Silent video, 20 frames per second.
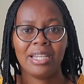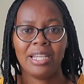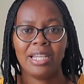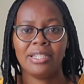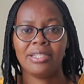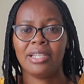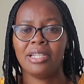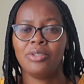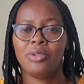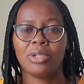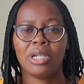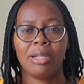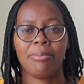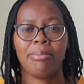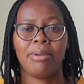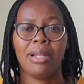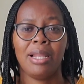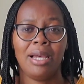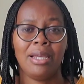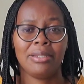and then you can
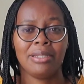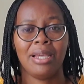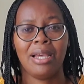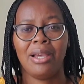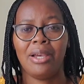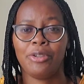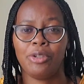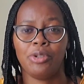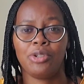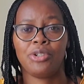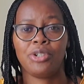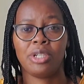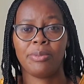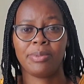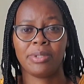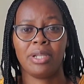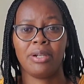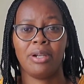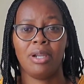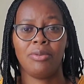plan your
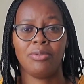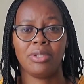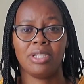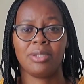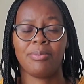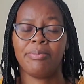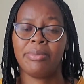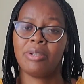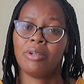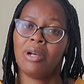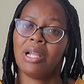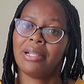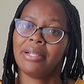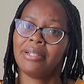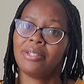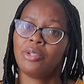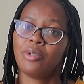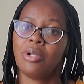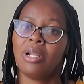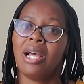trips around this because at
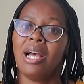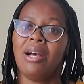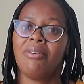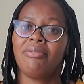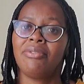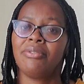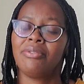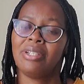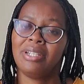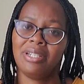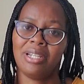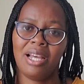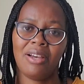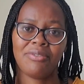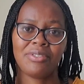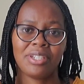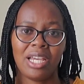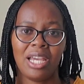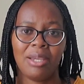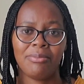least you'll have
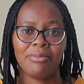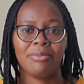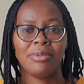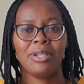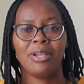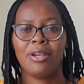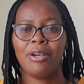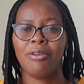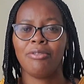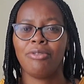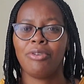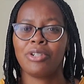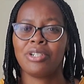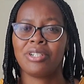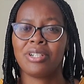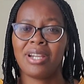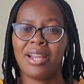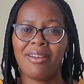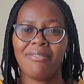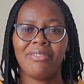enough time for
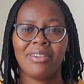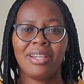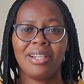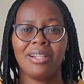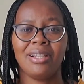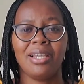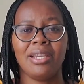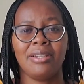travel